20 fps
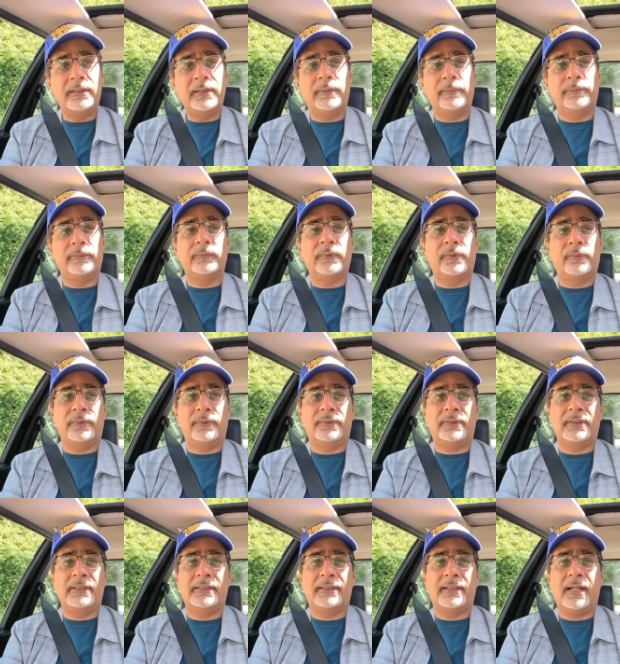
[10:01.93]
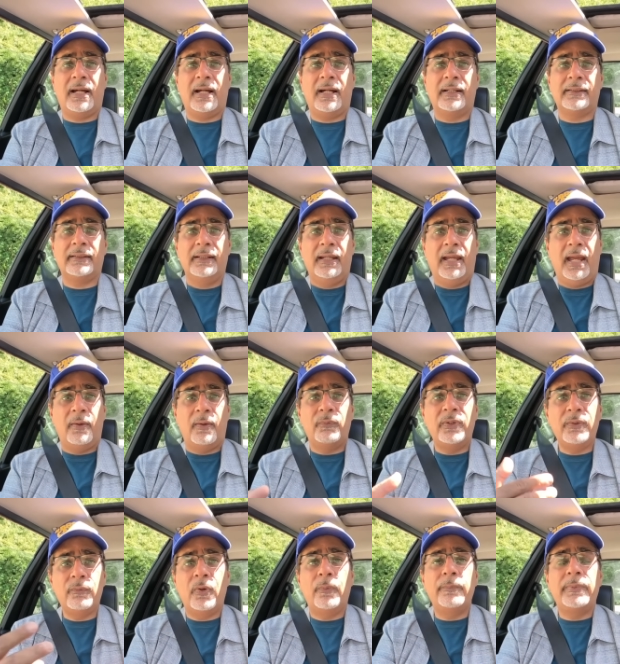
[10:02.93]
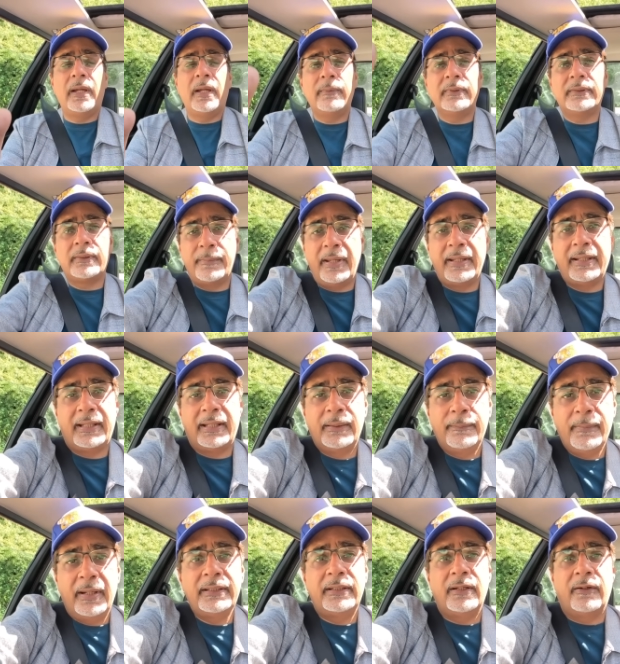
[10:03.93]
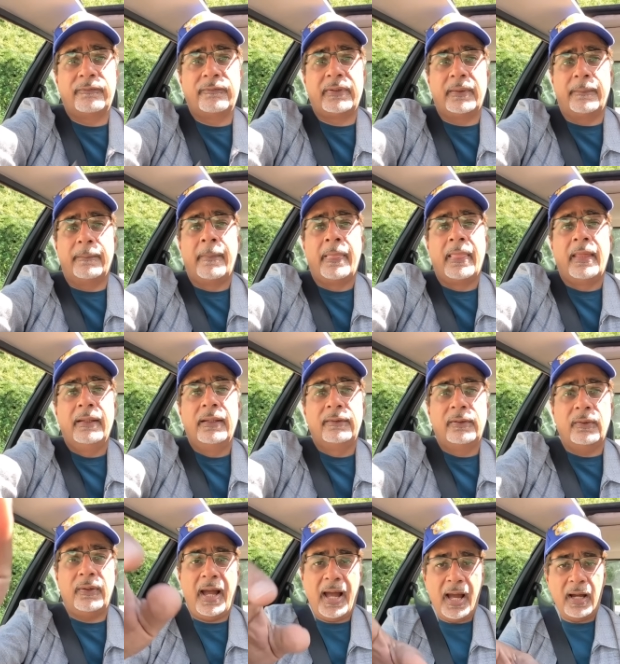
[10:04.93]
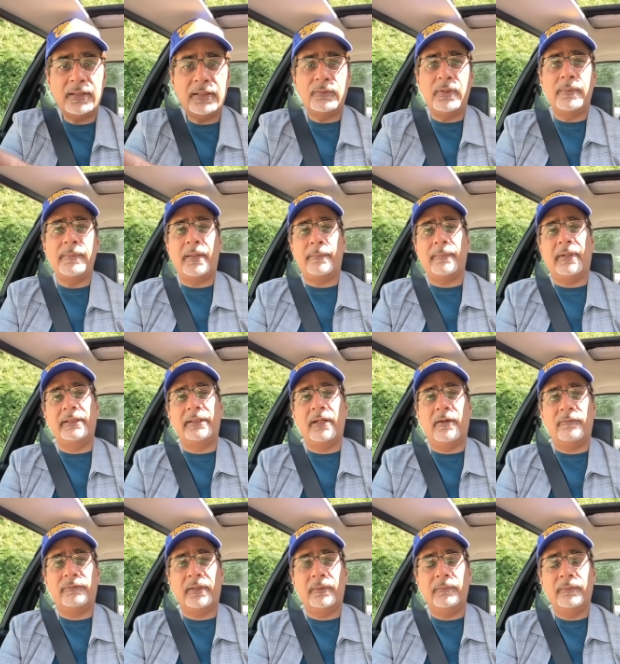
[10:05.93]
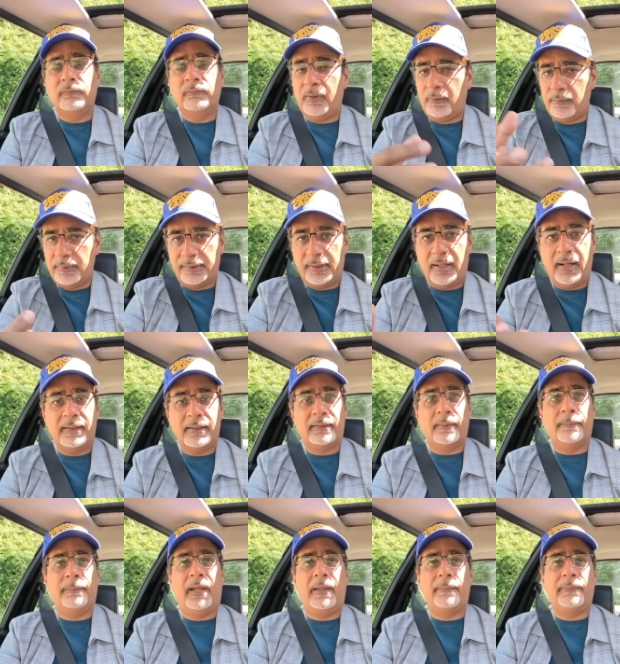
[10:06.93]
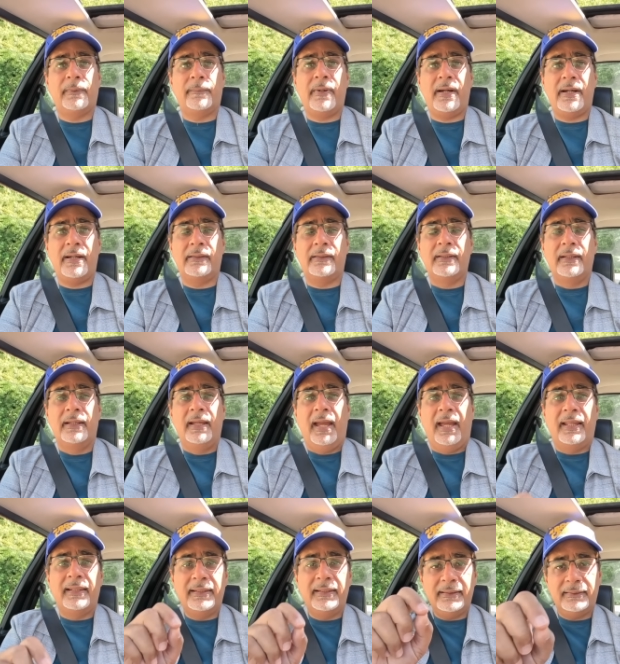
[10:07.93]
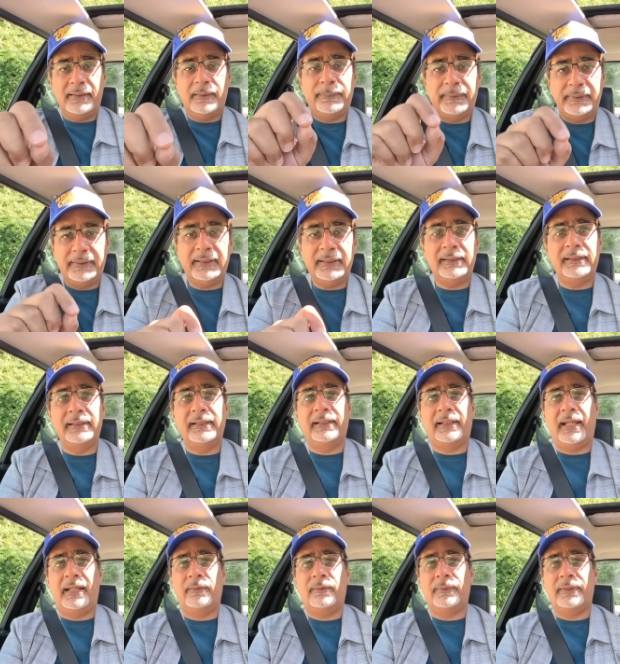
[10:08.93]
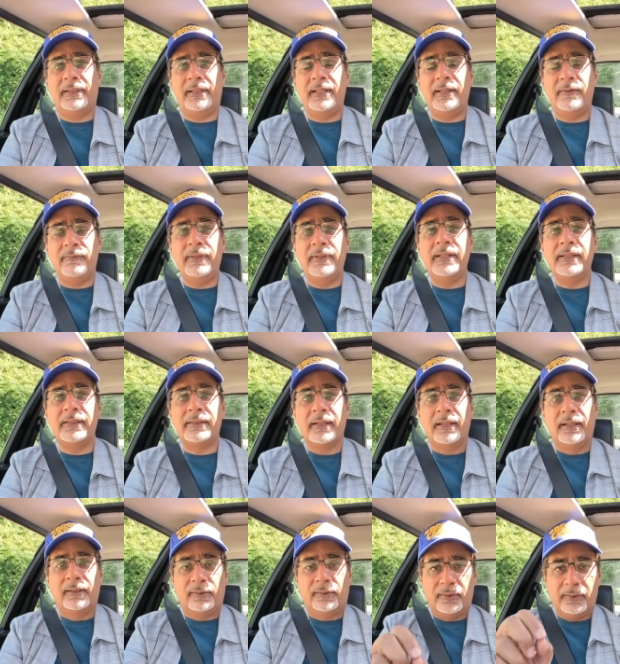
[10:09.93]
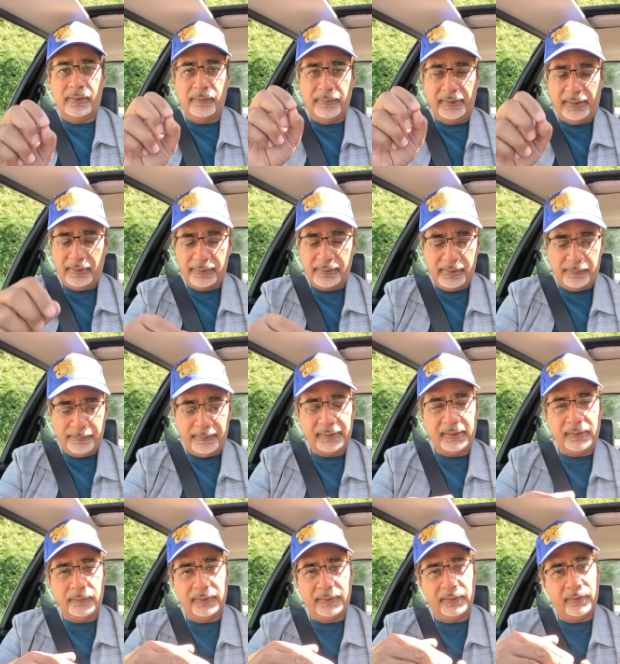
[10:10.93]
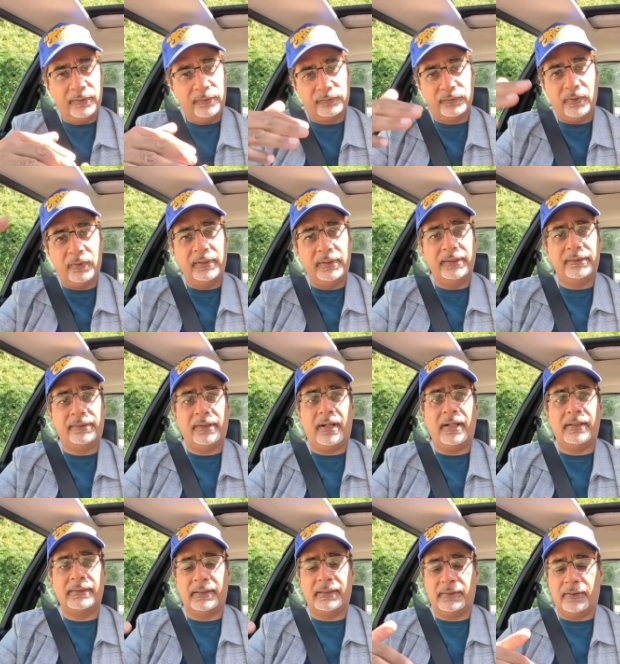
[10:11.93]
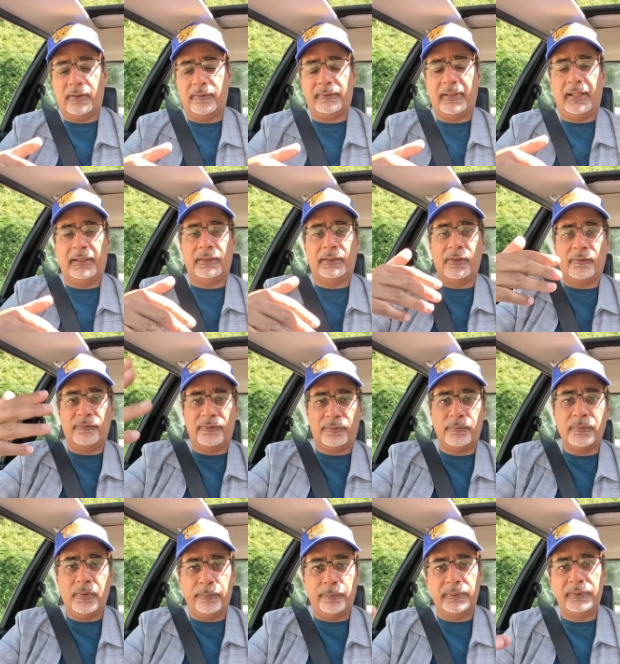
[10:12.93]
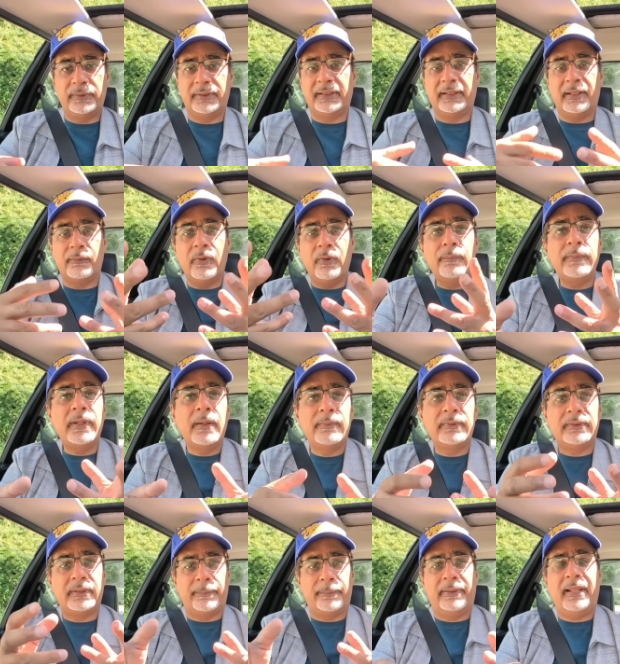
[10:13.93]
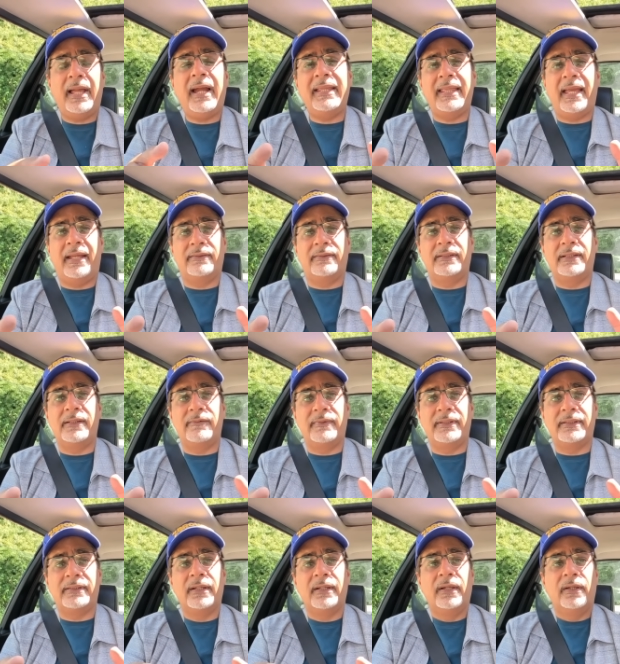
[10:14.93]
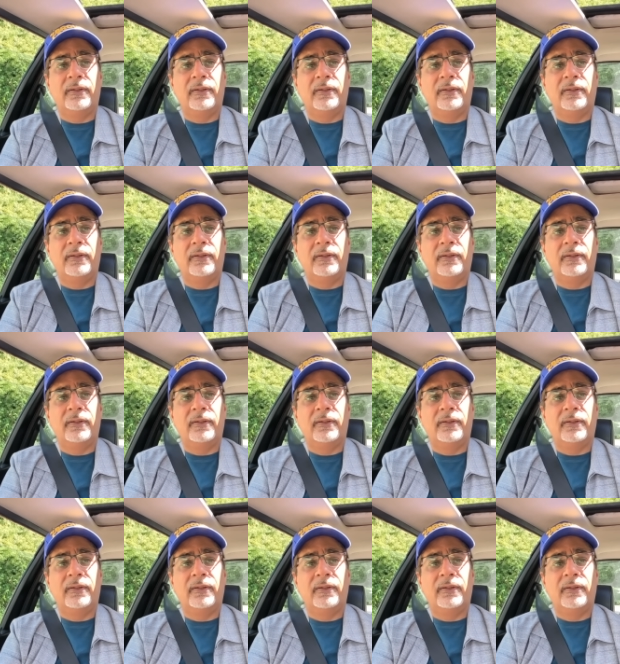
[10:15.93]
these people will switch to these cars and we won't be able to make any money off them. So how do we make money off them? Well, we charge them pay per mile. And this is particularly the case with EVs. So because especially with those rolling charges of like, you know, if it's more polluting, they won't be able to apply that to EVs.